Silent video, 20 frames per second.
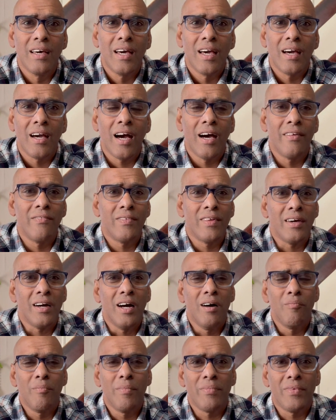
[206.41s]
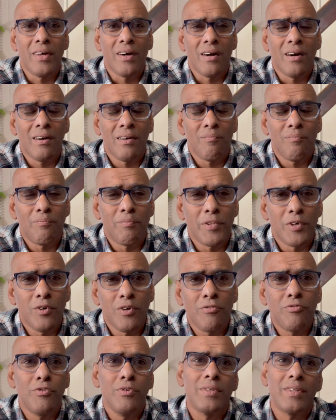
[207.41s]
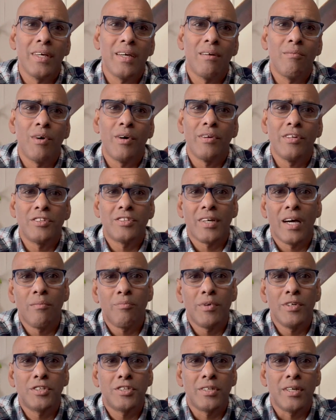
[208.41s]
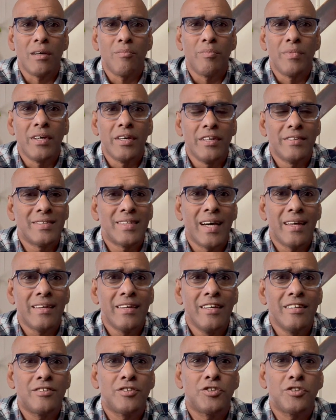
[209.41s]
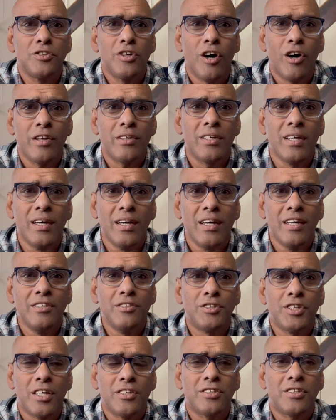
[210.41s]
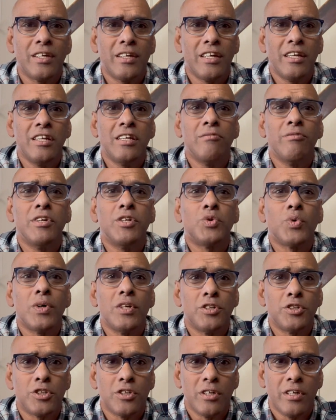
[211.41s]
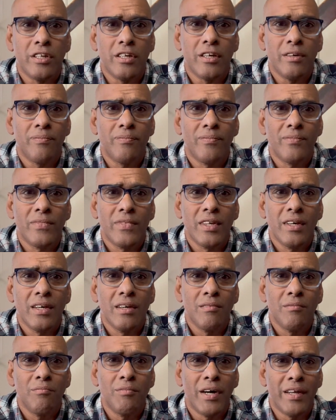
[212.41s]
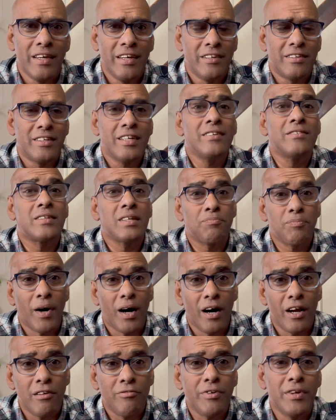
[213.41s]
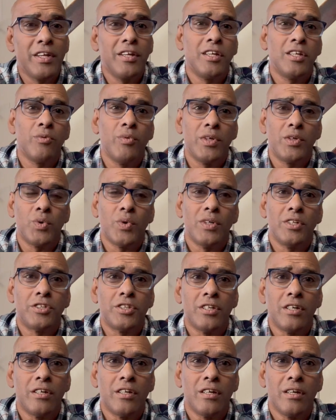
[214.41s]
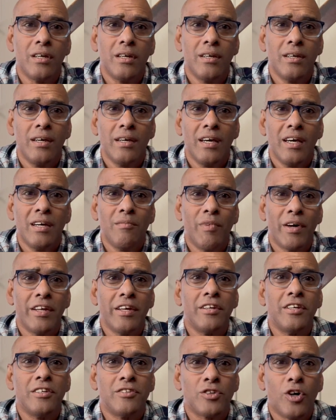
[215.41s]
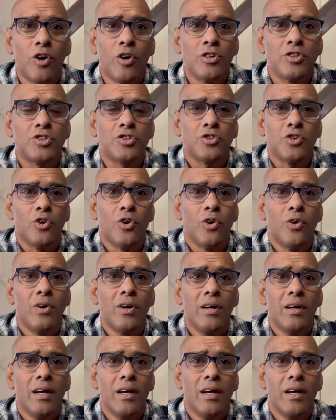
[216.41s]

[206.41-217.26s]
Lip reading: And the beautiful thing about discipleship is that it's not just an individual journey, but it is a part of an individual journey, but it is also